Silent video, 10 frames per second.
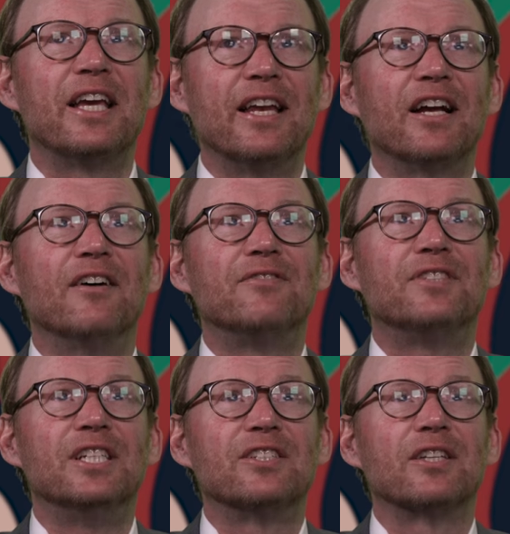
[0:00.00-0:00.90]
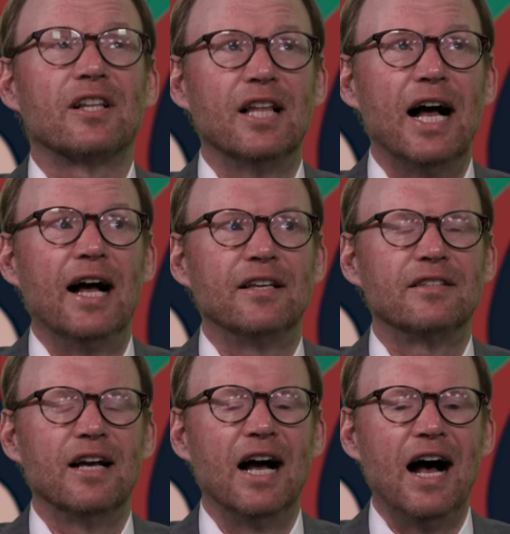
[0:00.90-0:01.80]
beginning of teaching the
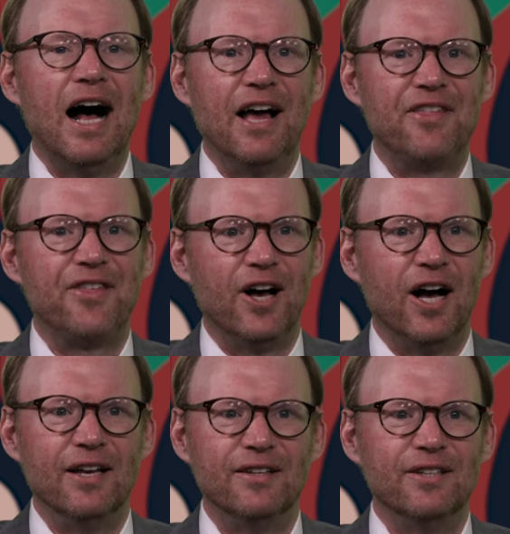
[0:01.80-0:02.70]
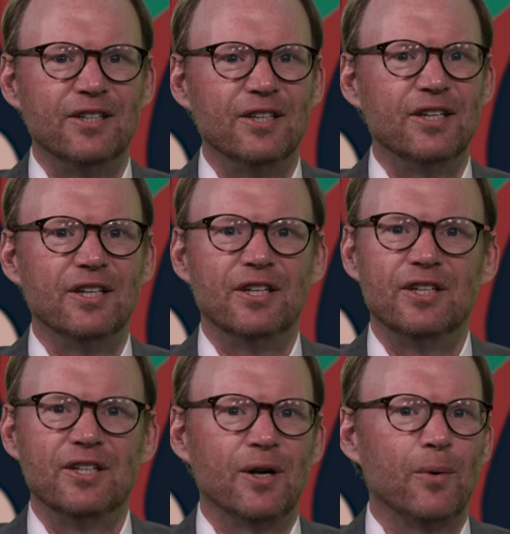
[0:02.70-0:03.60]
class, I thought,
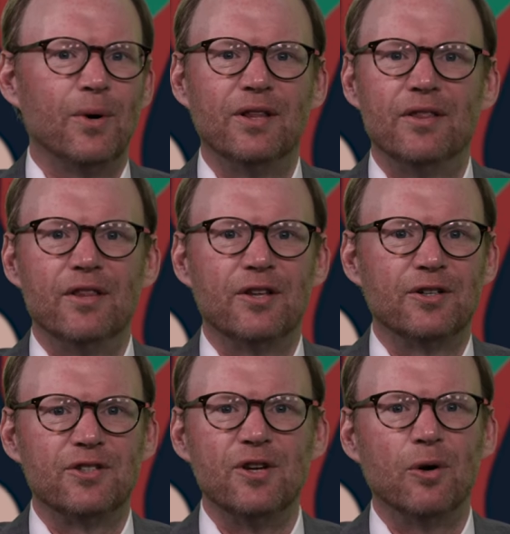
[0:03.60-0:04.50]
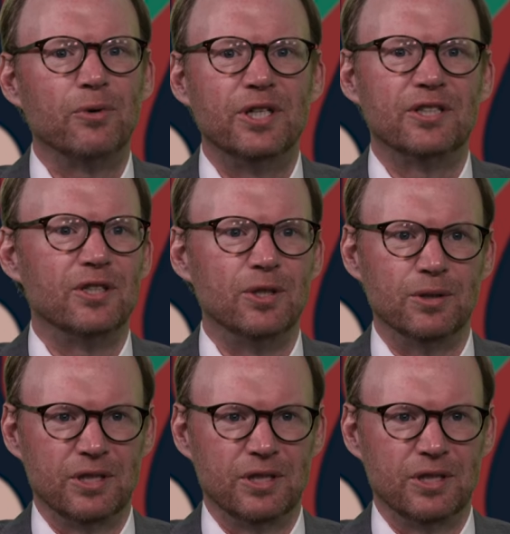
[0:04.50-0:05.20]
you know what, there's no reason to